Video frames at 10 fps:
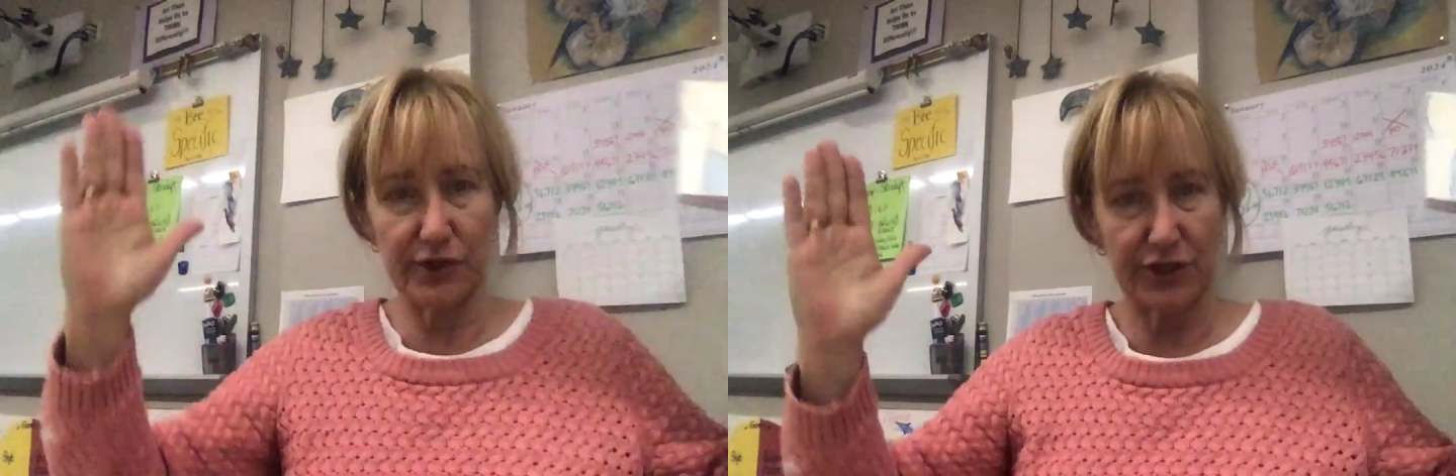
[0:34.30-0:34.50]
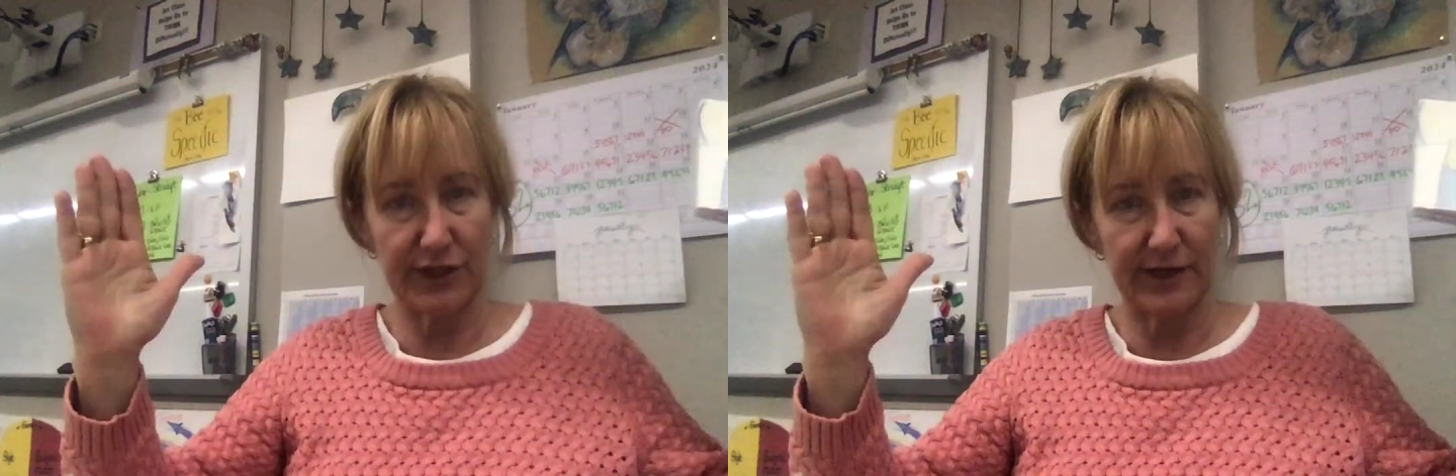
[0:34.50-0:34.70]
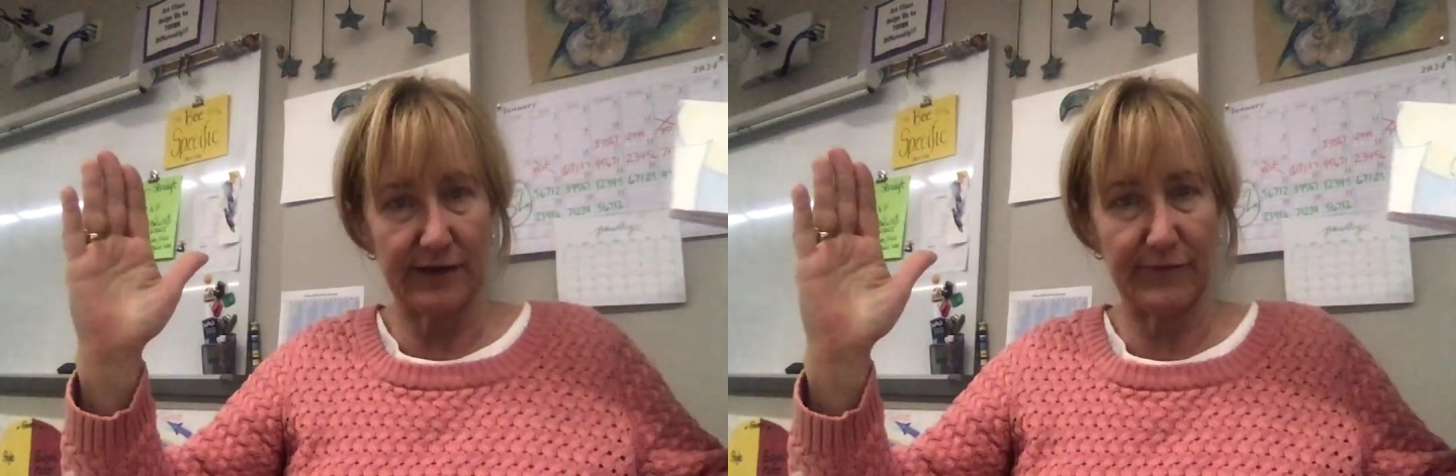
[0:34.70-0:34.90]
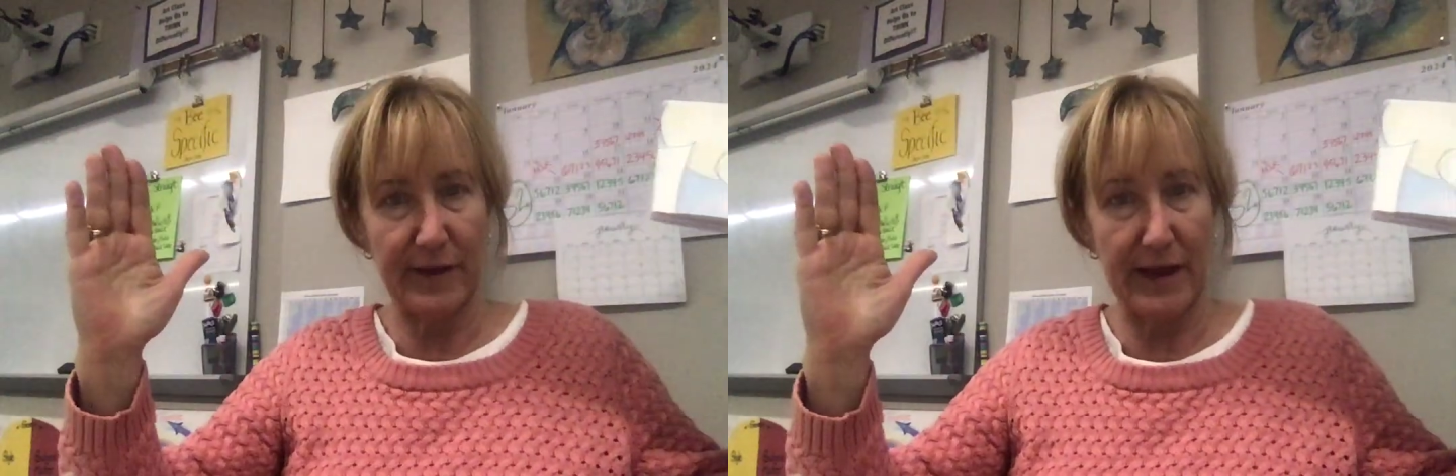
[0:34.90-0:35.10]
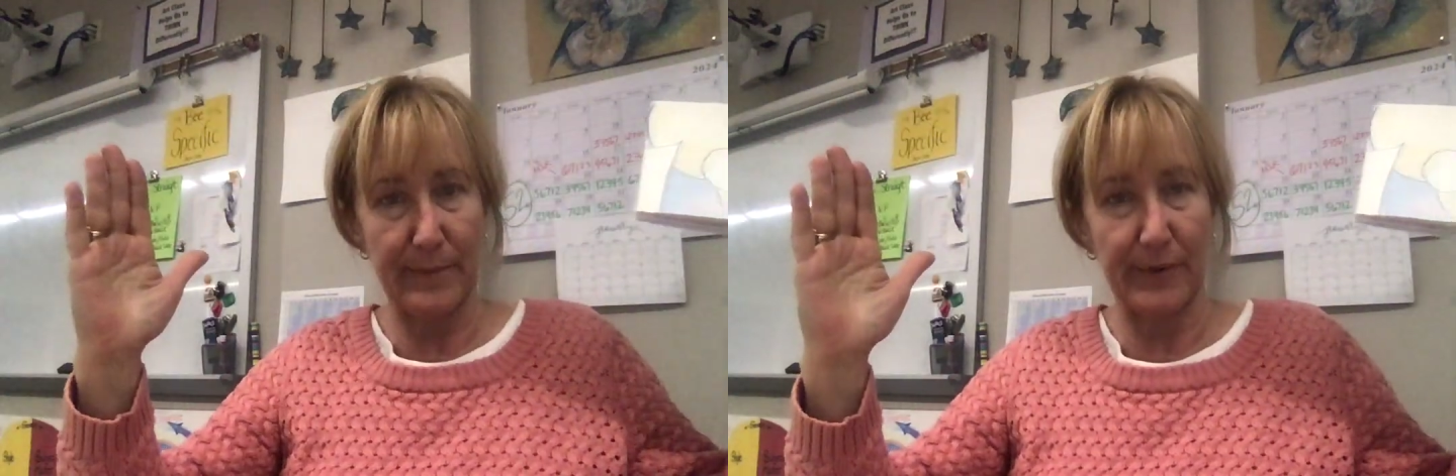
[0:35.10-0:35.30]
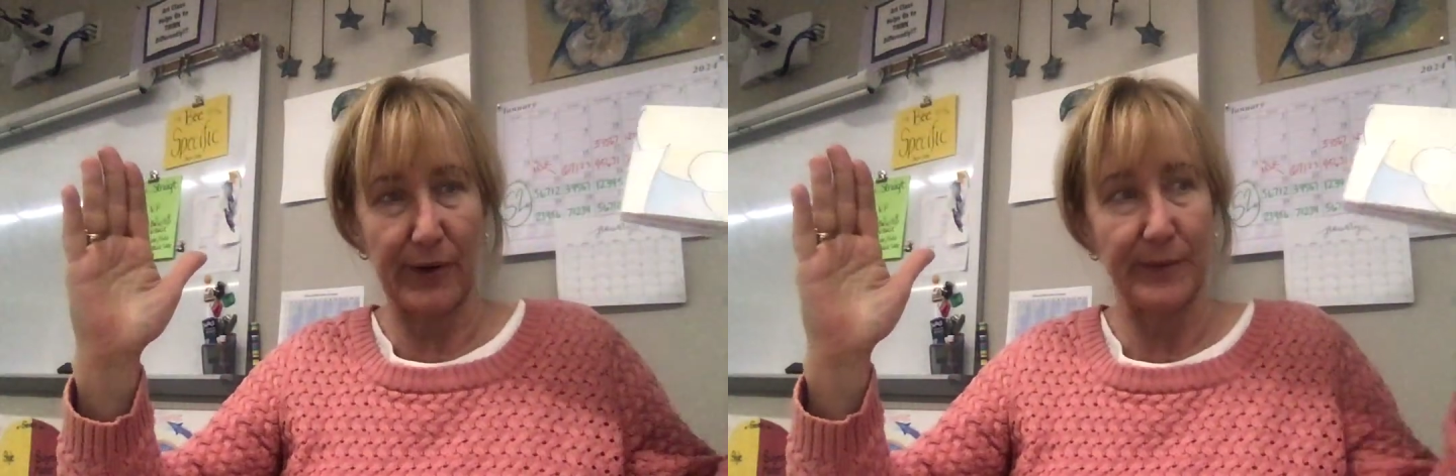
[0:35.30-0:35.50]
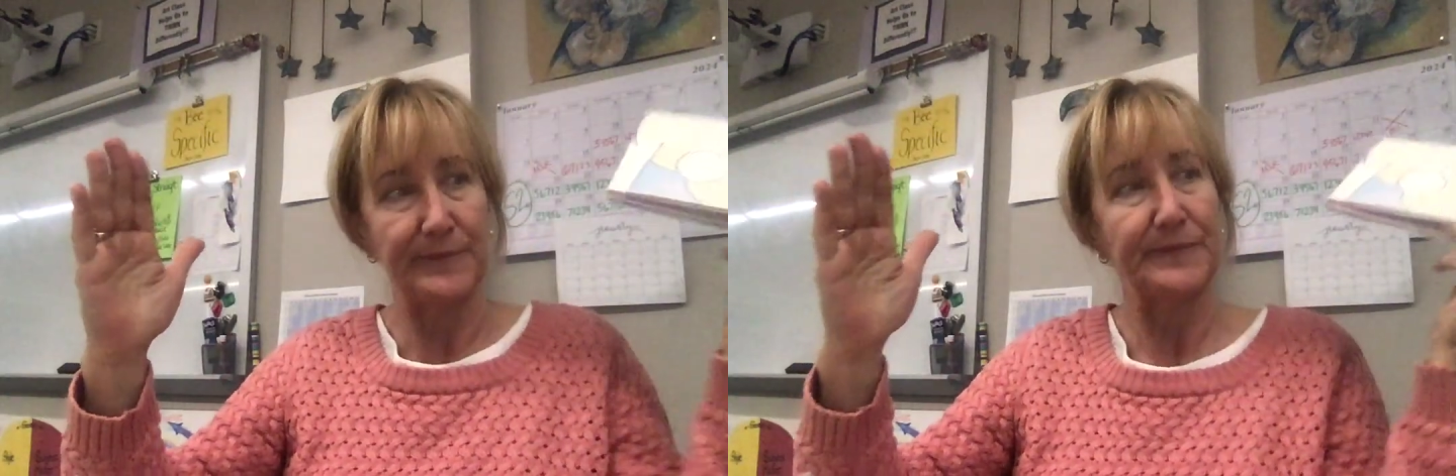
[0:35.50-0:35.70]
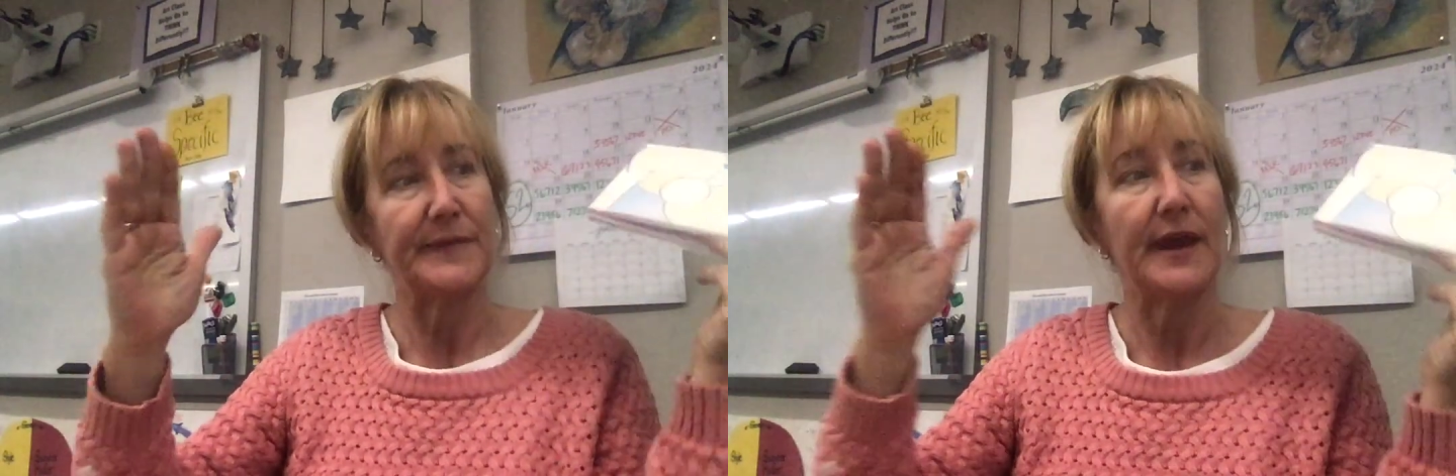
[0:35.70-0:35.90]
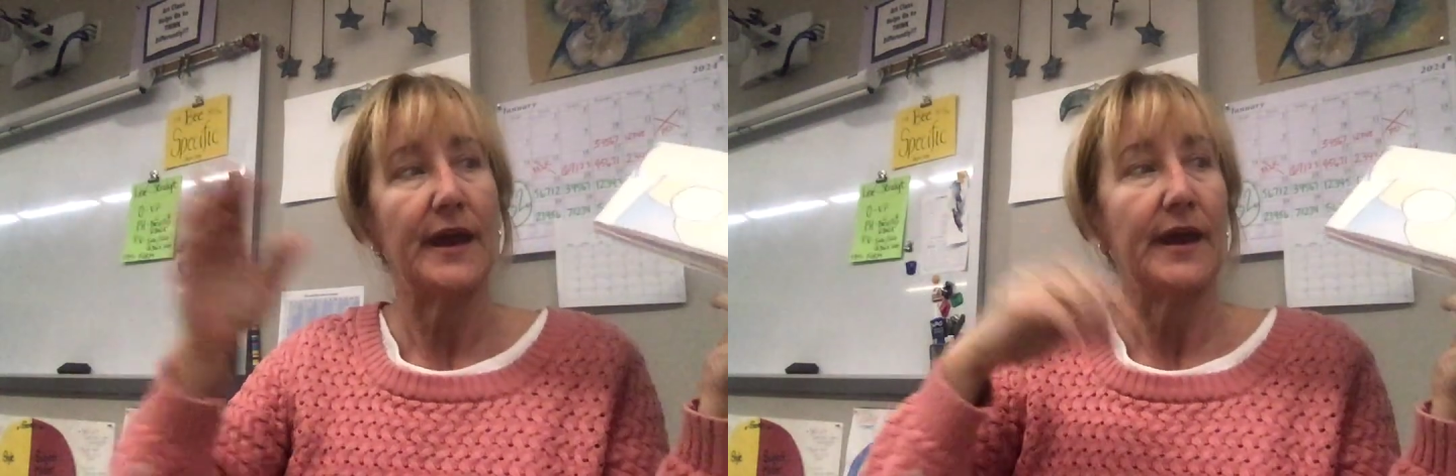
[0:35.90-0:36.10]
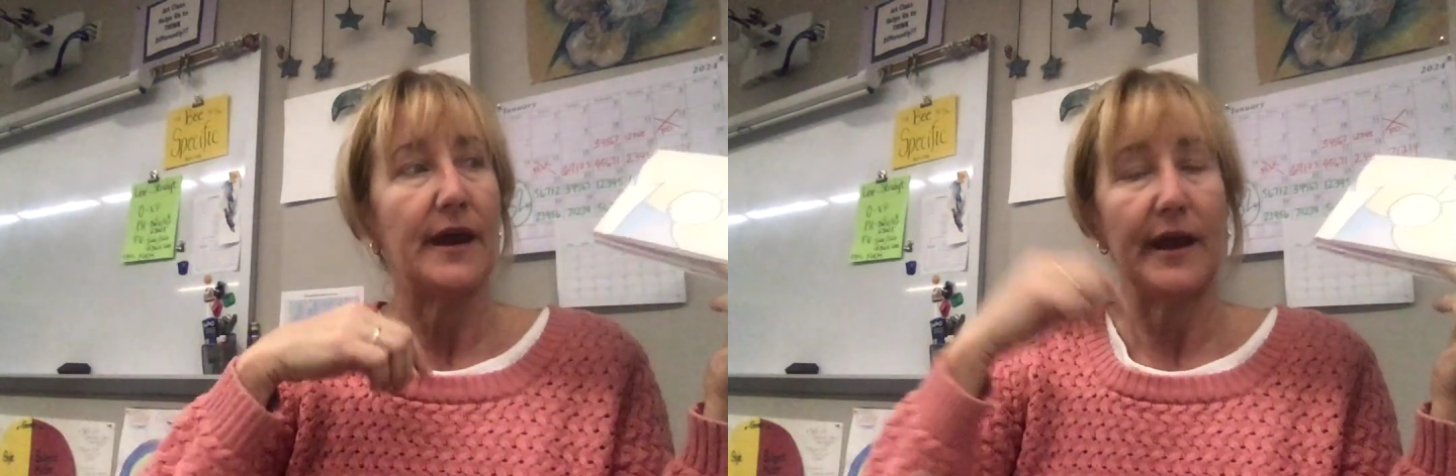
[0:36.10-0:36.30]
sheet of paper.
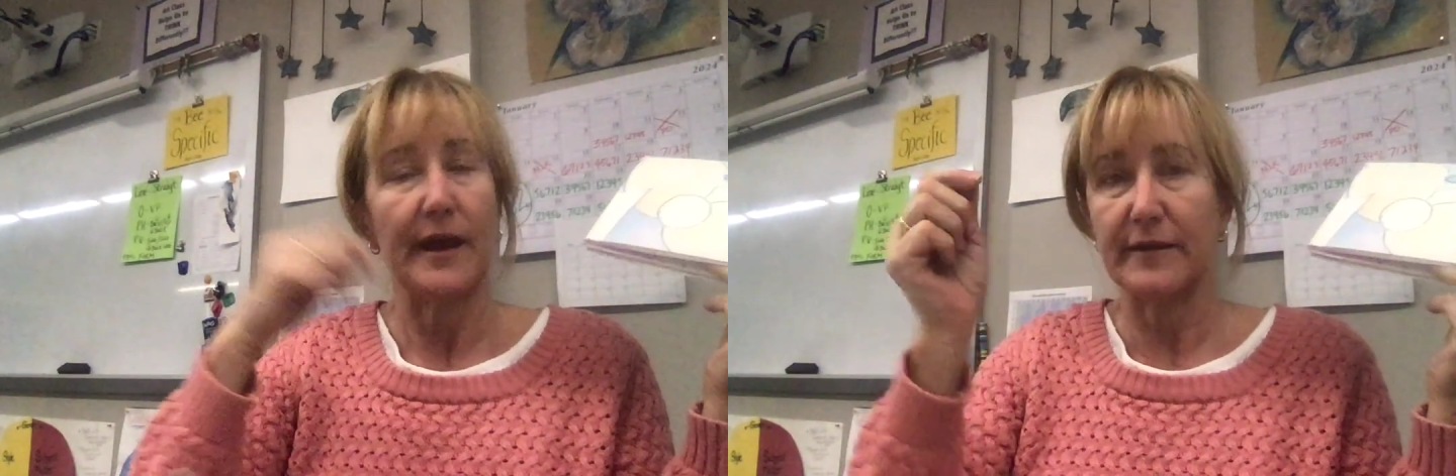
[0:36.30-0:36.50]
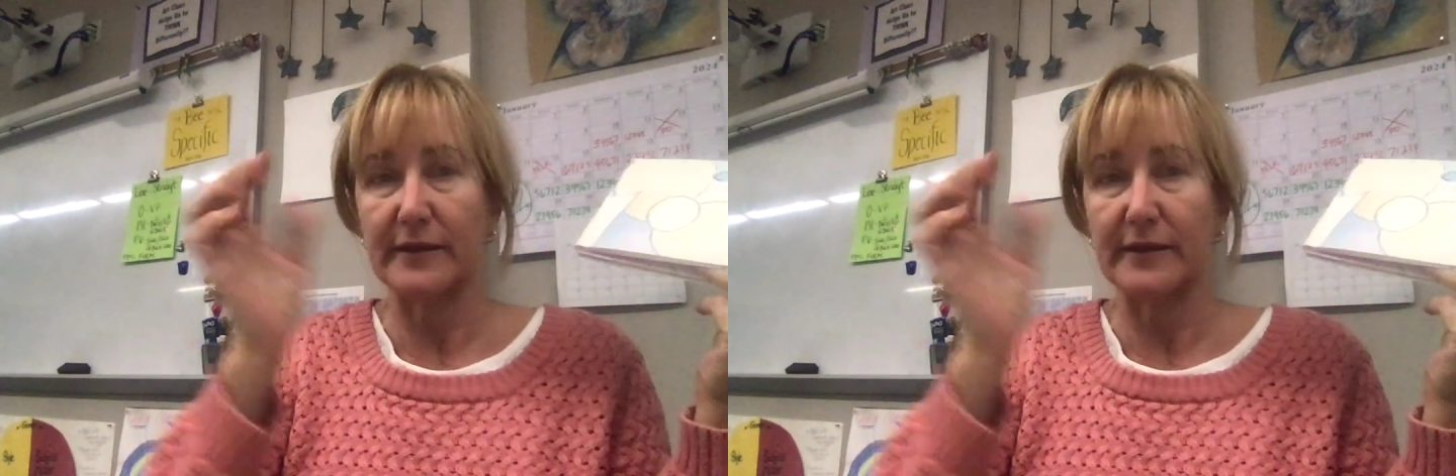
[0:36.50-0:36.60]
I